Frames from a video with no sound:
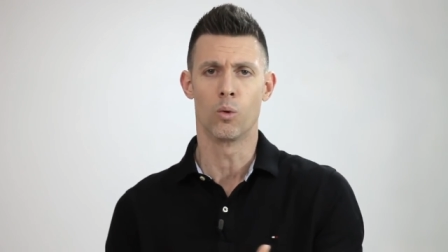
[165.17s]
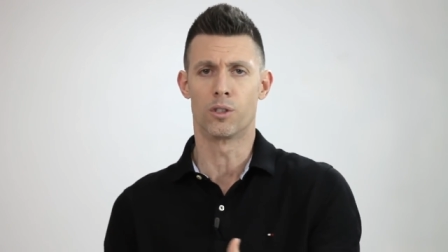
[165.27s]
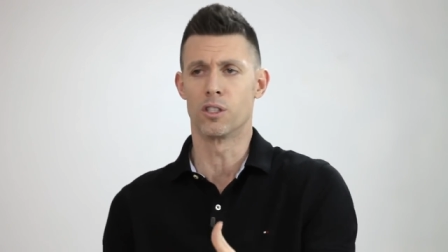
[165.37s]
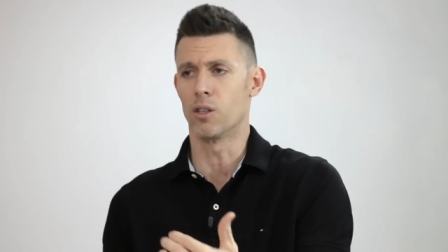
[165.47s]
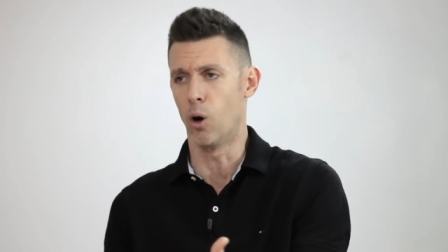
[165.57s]

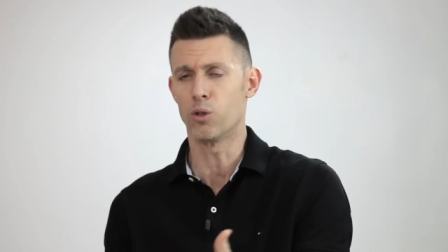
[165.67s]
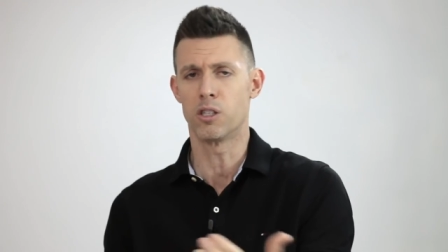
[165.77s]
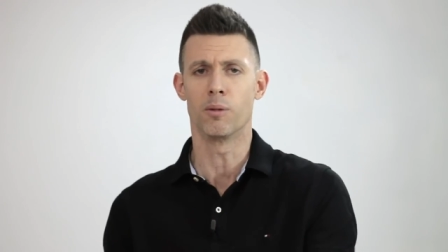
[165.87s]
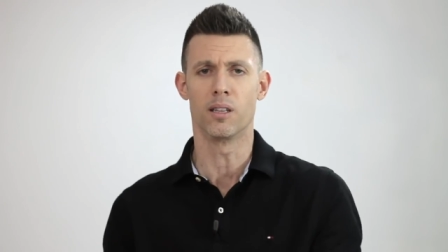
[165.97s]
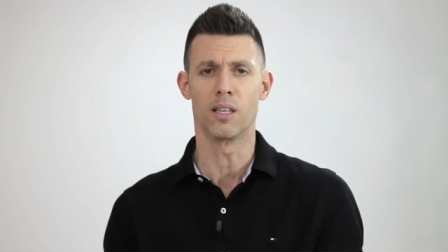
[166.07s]
which is
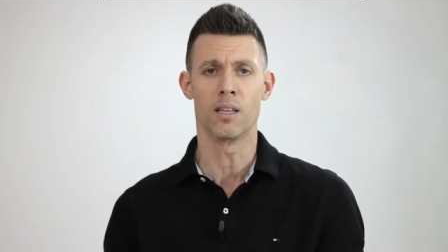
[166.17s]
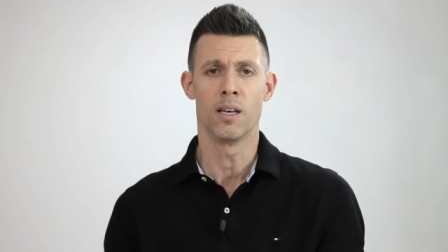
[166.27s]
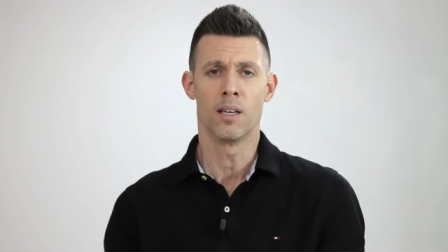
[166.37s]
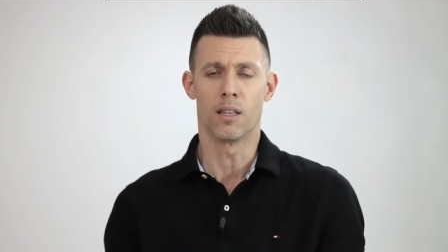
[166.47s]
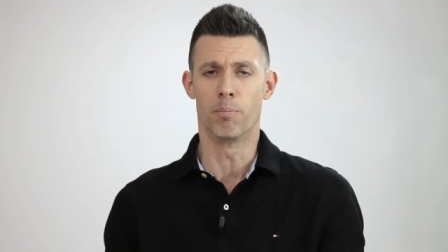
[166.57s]
ultimately
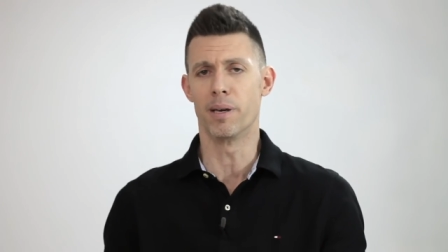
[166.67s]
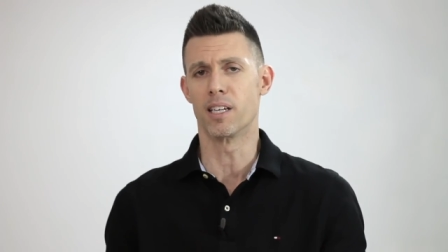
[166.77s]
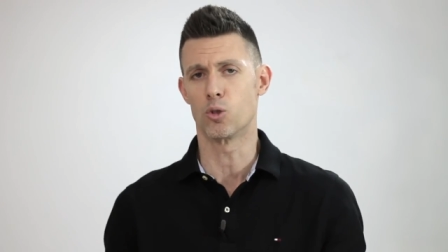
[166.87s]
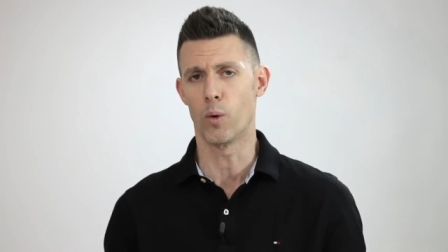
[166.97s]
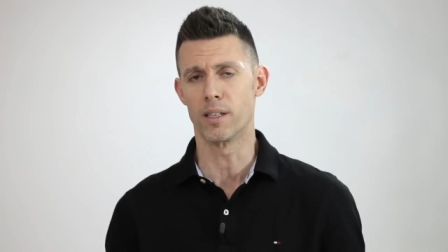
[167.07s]
the
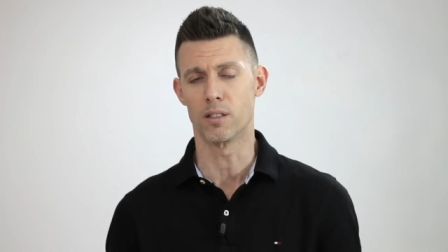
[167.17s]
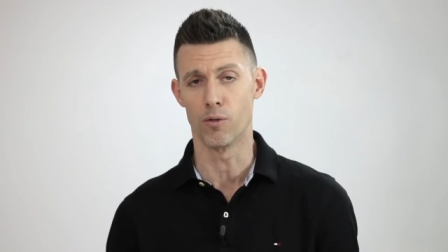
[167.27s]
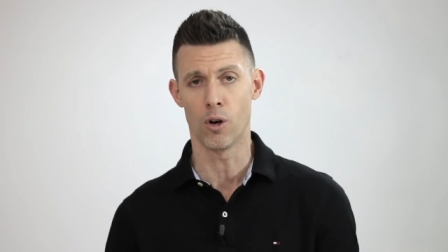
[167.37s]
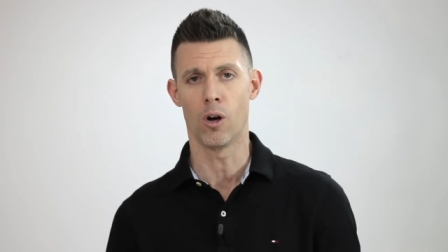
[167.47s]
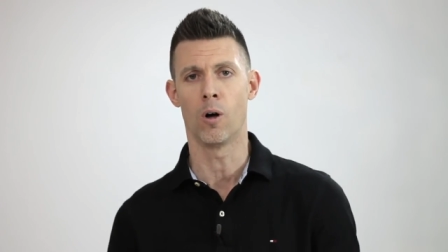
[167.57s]
biggest waste
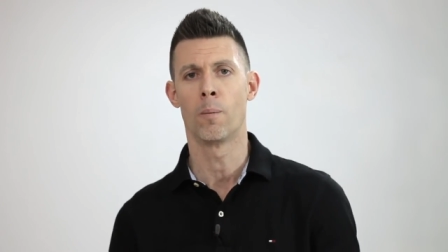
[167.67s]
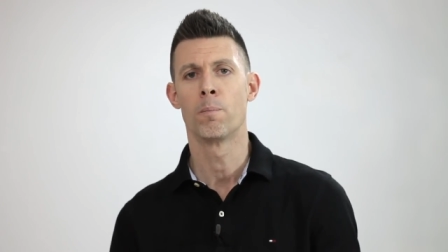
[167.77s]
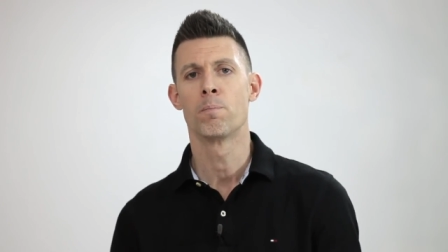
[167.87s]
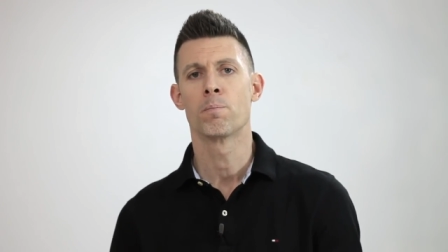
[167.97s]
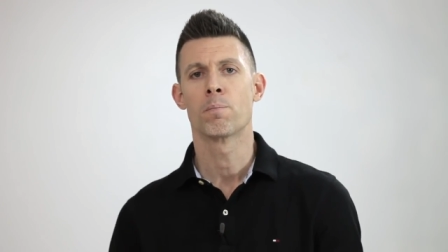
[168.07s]
of all.
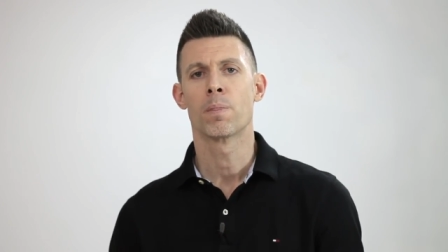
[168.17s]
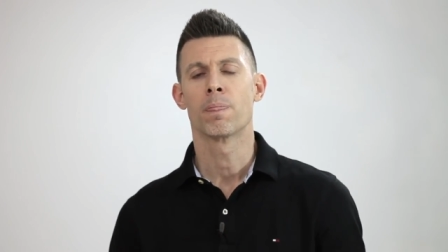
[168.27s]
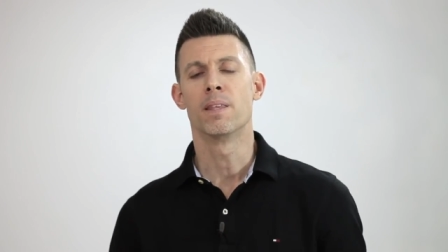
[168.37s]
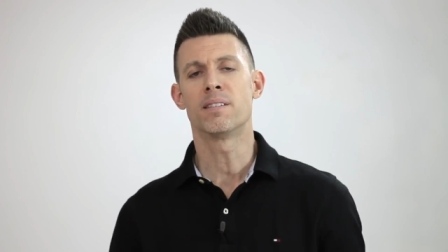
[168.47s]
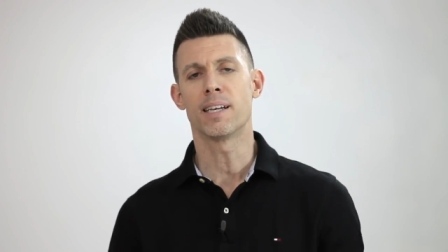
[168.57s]

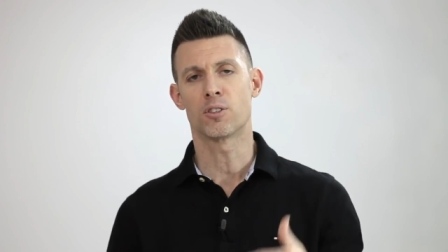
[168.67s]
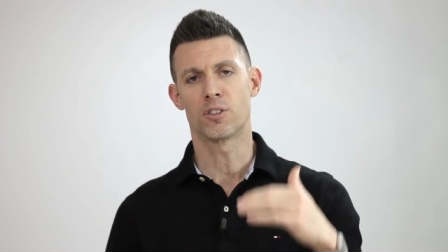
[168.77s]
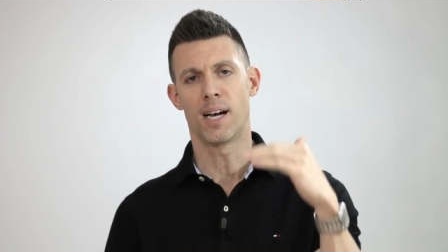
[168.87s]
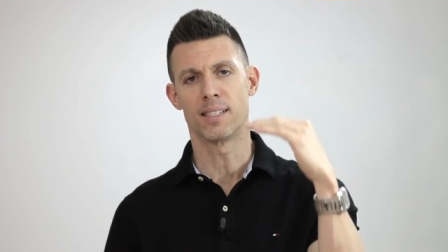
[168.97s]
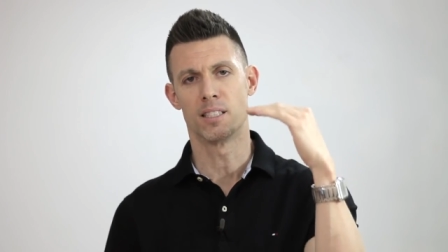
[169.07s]
This
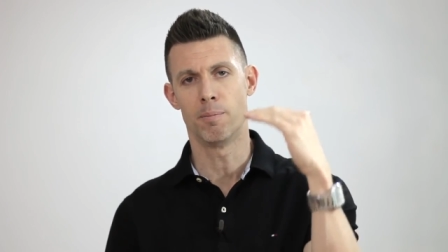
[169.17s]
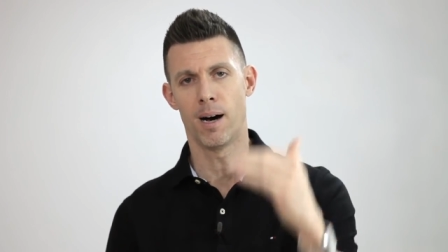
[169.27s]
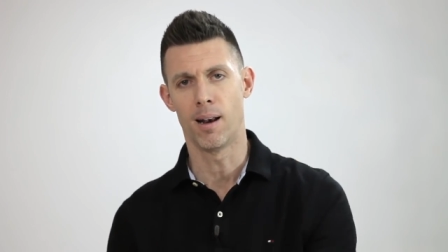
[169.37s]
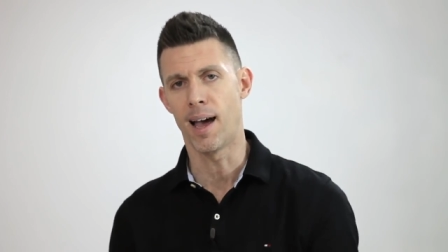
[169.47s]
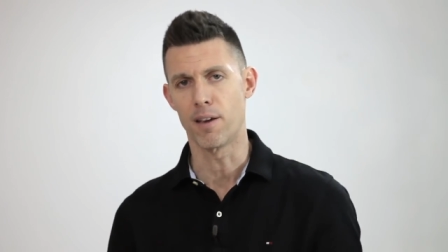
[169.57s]
exercise is
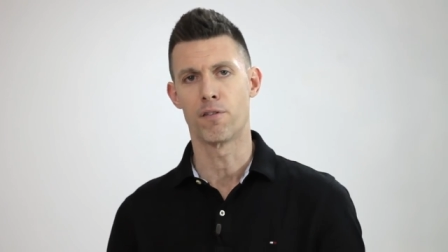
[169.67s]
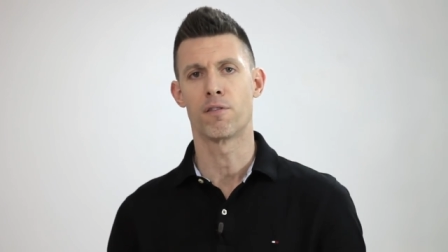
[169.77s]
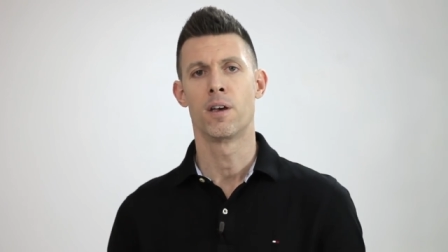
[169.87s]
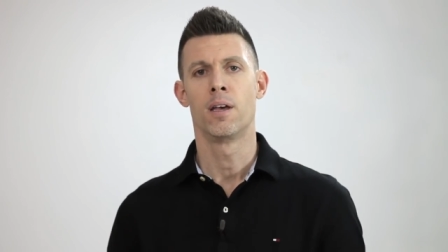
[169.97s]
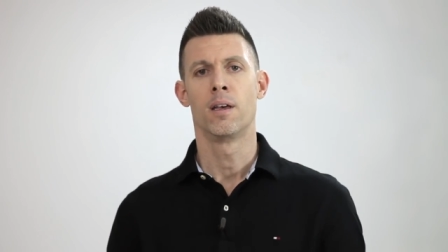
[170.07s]
about life